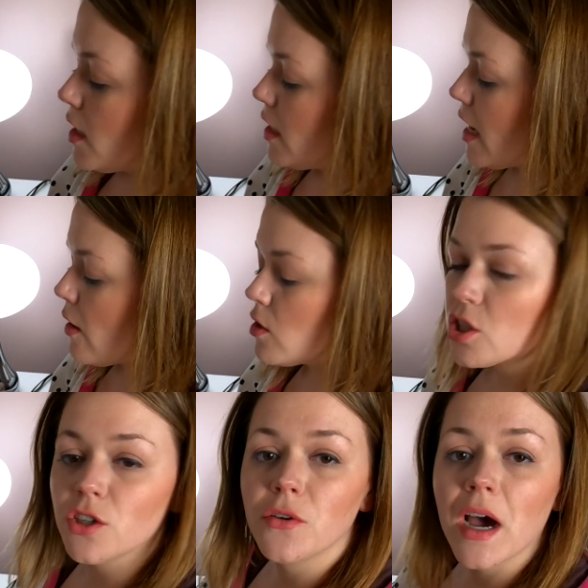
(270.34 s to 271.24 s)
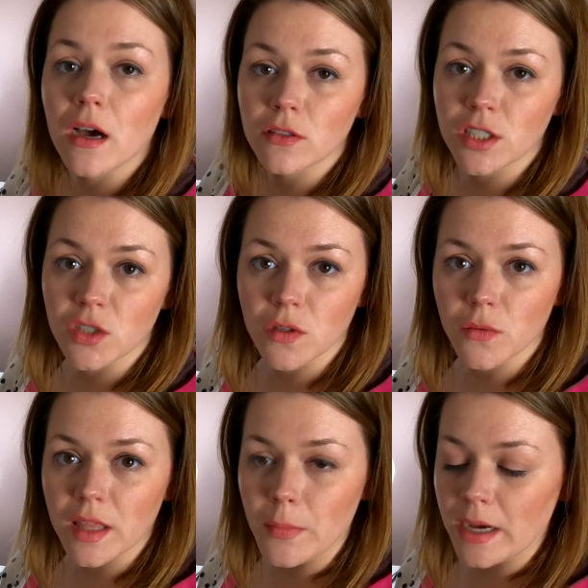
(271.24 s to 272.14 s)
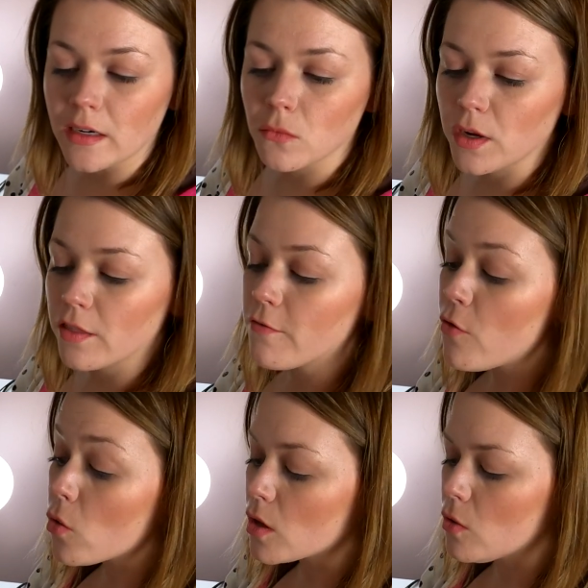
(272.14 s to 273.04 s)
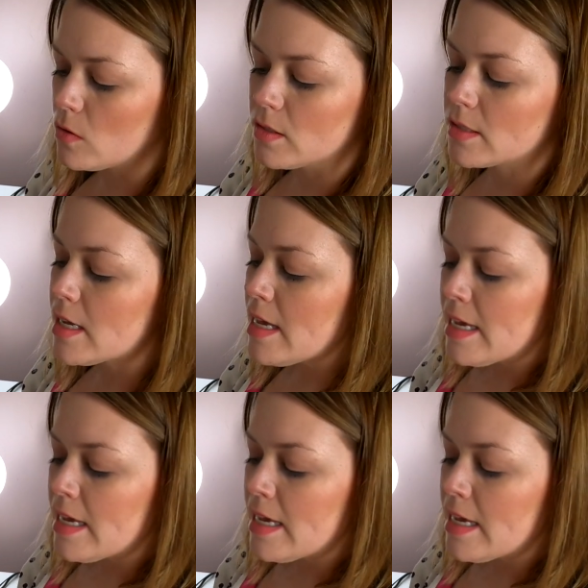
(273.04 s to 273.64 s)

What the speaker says: Now I'll show you how to do it with a button with 4 holes.